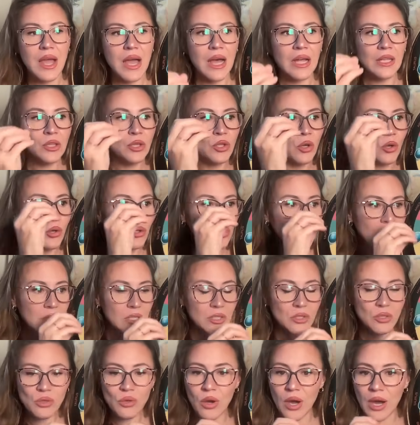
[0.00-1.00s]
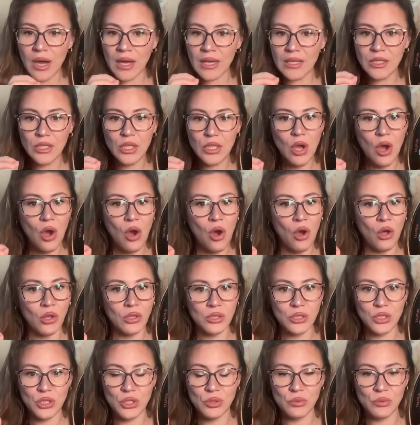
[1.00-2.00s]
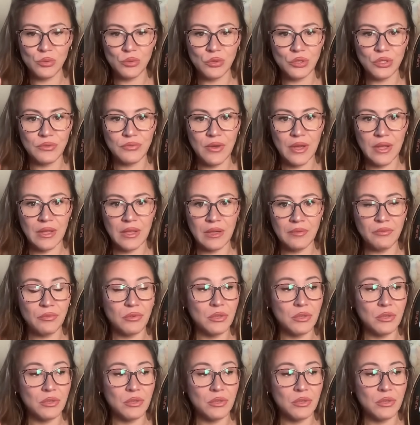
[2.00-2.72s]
a totally new ideology will develop.